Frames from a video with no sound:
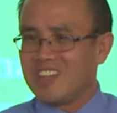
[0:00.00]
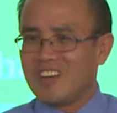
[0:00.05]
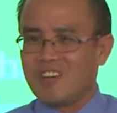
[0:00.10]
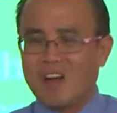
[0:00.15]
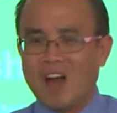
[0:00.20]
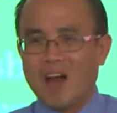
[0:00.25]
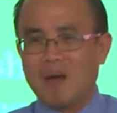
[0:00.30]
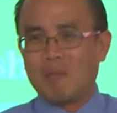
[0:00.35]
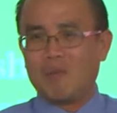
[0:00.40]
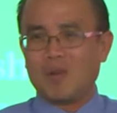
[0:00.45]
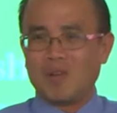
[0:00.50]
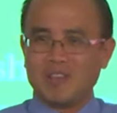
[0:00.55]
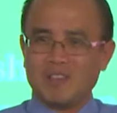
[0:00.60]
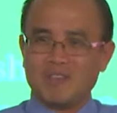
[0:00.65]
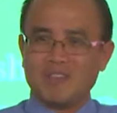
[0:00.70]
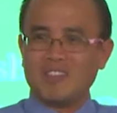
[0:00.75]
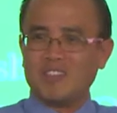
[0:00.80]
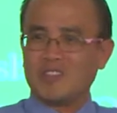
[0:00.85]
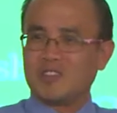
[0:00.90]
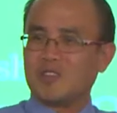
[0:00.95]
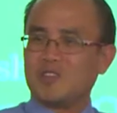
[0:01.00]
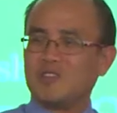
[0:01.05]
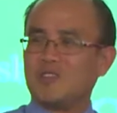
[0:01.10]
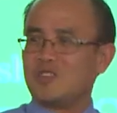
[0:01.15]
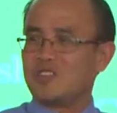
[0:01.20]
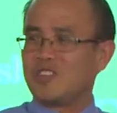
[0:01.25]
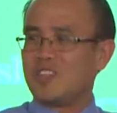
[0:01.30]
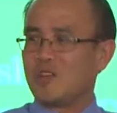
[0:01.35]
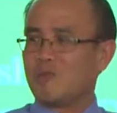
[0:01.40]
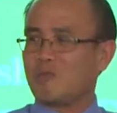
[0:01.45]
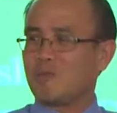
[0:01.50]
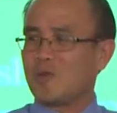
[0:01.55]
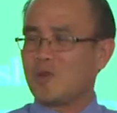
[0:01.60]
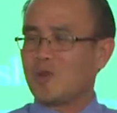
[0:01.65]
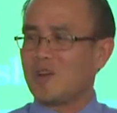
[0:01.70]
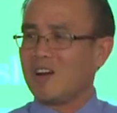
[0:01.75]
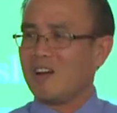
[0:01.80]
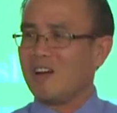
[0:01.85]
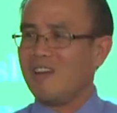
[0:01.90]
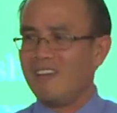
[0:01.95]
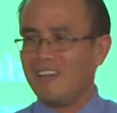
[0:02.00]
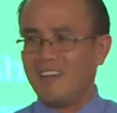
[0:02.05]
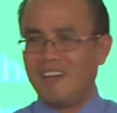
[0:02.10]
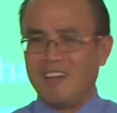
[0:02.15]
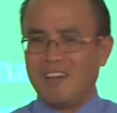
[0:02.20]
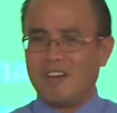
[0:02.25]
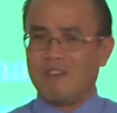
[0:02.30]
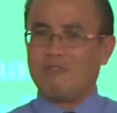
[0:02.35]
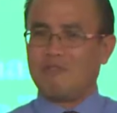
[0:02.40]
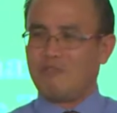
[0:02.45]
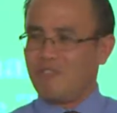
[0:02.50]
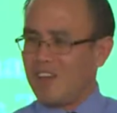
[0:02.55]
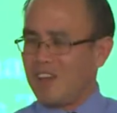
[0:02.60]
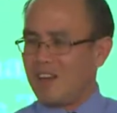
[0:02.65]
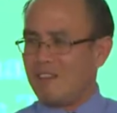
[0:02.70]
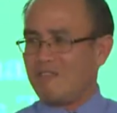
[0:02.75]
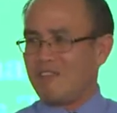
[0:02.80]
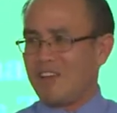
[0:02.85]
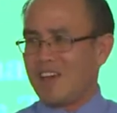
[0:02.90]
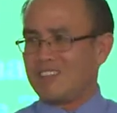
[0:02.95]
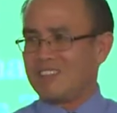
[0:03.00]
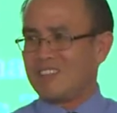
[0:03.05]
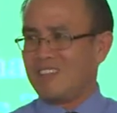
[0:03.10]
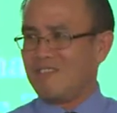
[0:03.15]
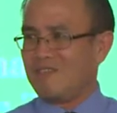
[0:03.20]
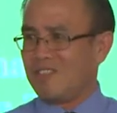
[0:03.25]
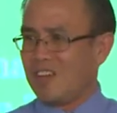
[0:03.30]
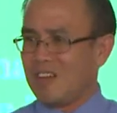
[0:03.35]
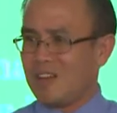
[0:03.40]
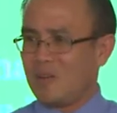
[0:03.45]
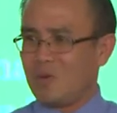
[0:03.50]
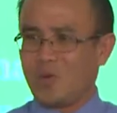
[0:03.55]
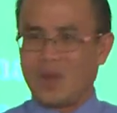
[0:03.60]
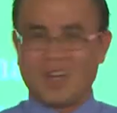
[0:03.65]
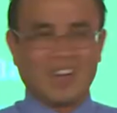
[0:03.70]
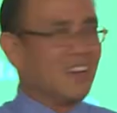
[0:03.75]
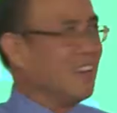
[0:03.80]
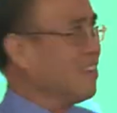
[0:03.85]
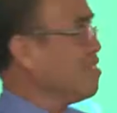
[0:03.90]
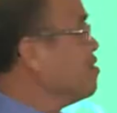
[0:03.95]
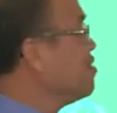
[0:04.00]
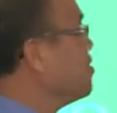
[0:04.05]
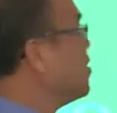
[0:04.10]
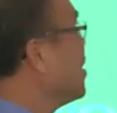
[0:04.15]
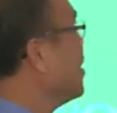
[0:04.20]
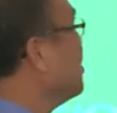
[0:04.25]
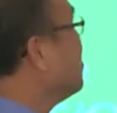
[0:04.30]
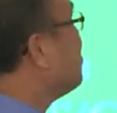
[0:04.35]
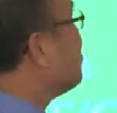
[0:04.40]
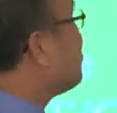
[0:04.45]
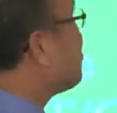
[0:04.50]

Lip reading: Now, Apple introduced their product very fastly, very quickly, right?